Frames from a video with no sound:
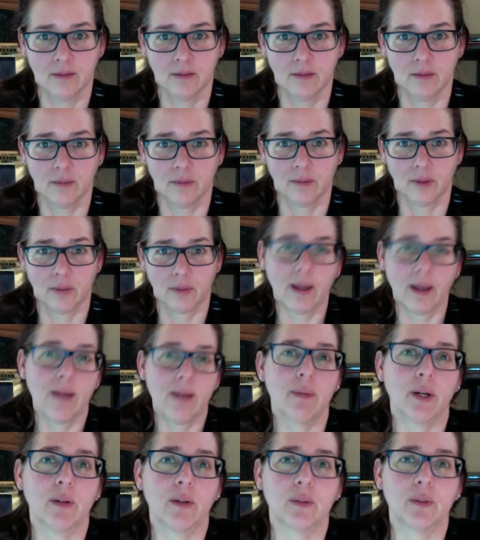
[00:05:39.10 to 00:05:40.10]
with
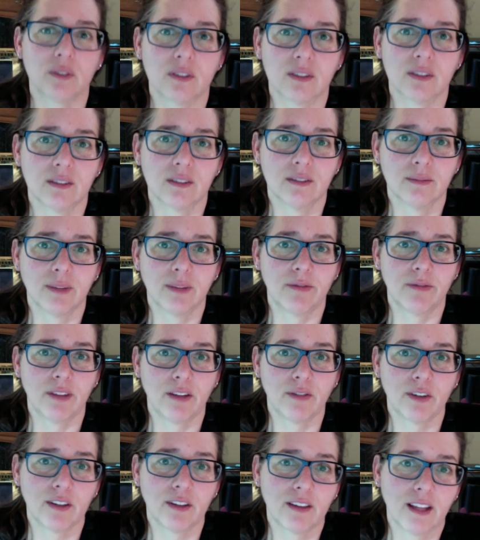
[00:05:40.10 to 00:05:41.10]
rainbows, my
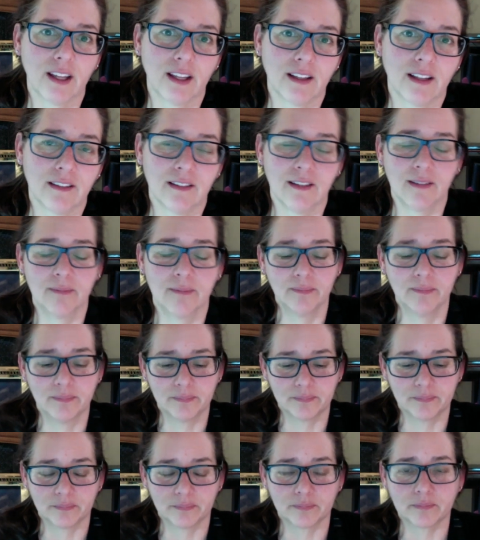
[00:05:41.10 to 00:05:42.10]
favorite things.
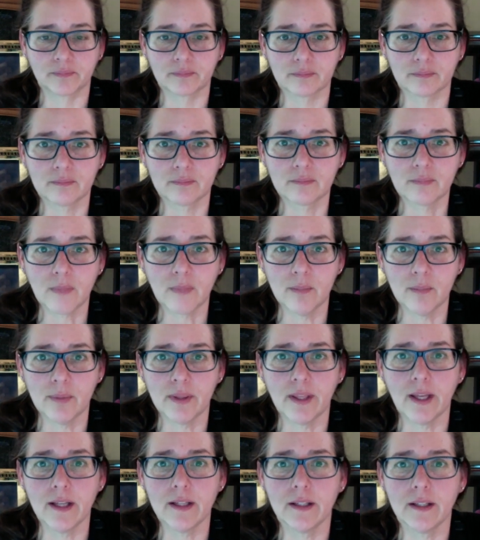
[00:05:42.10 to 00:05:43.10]
But
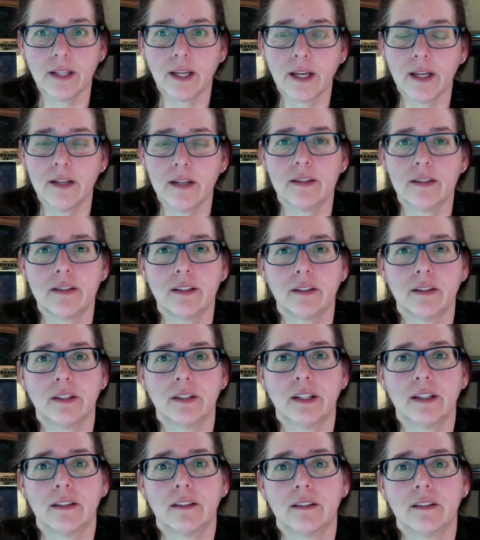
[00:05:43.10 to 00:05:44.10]
that kind of sealed
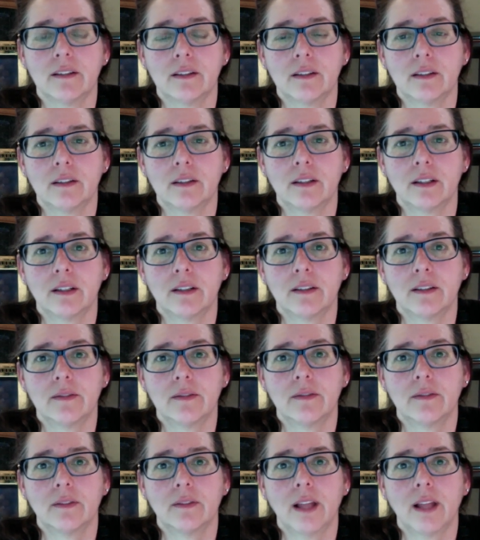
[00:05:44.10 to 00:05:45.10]
it. The
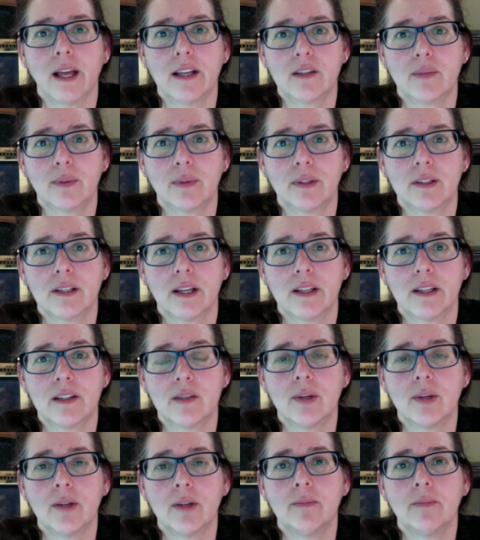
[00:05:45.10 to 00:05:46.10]
last will and
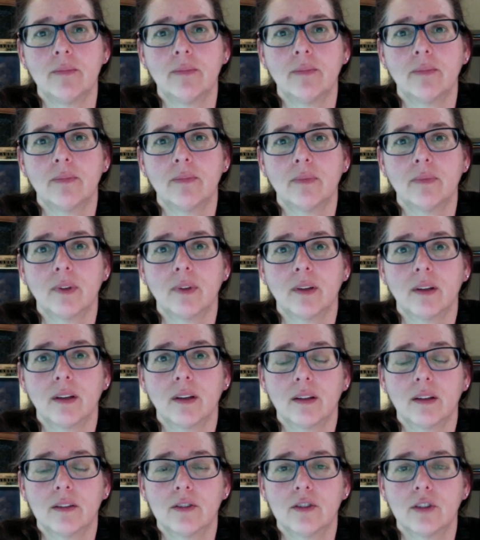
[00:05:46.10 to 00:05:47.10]
testament
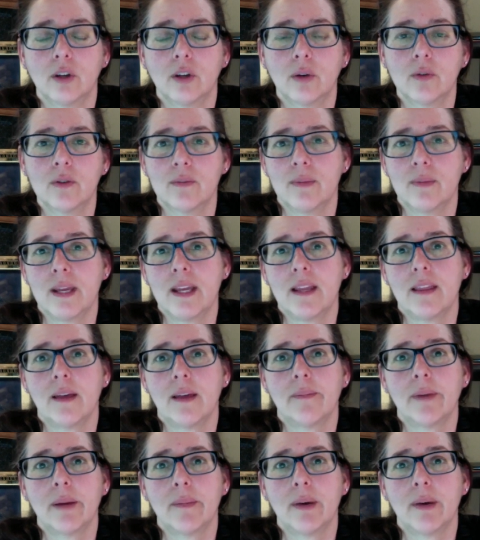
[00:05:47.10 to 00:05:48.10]
shows me that
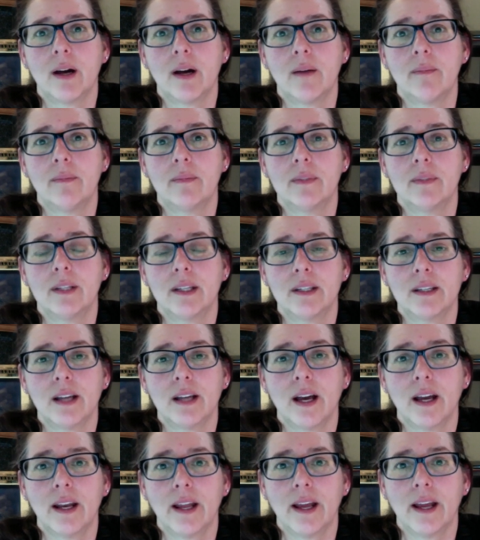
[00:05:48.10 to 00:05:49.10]
my mom did
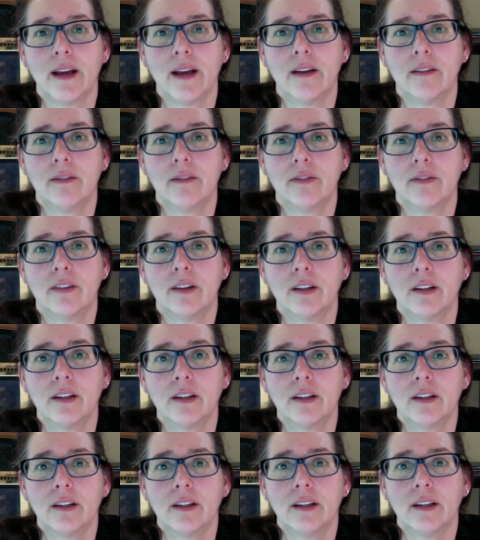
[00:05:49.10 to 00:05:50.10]
not have
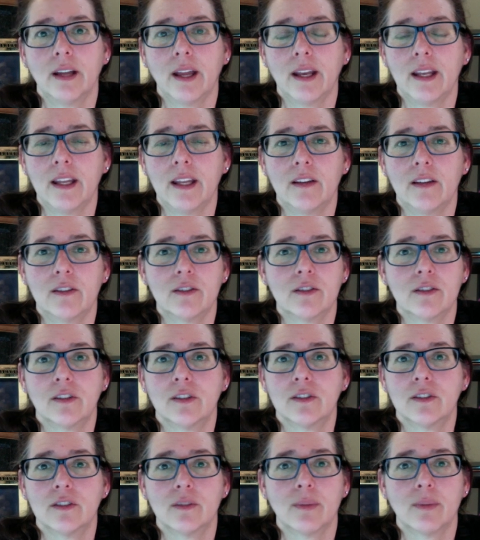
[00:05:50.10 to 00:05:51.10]
any
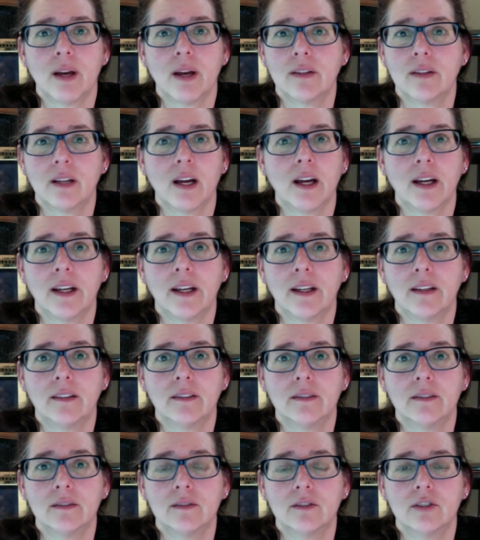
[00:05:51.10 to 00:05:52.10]
concerns about dying.
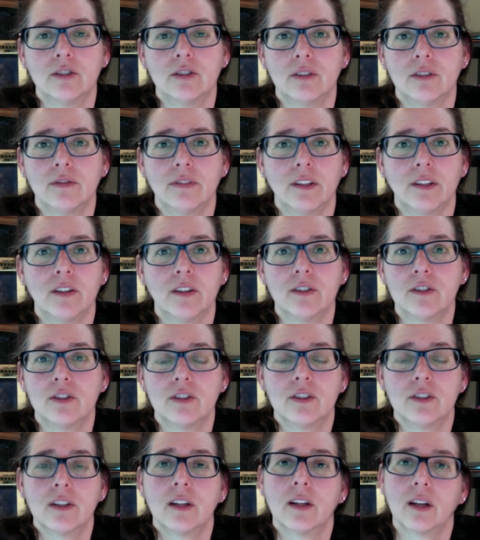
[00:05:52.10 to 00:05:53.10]
She figures she's
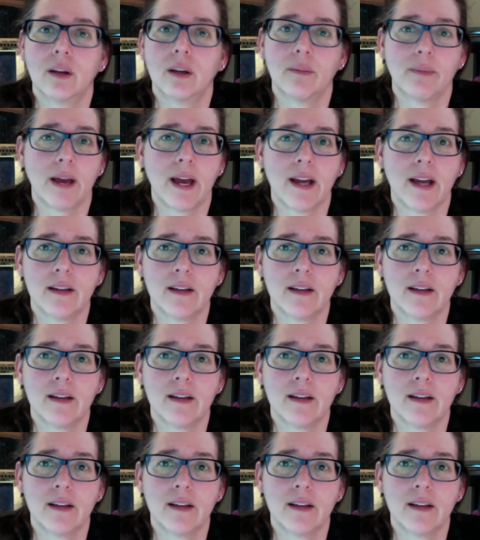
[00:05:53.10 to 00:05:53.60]
going to come back.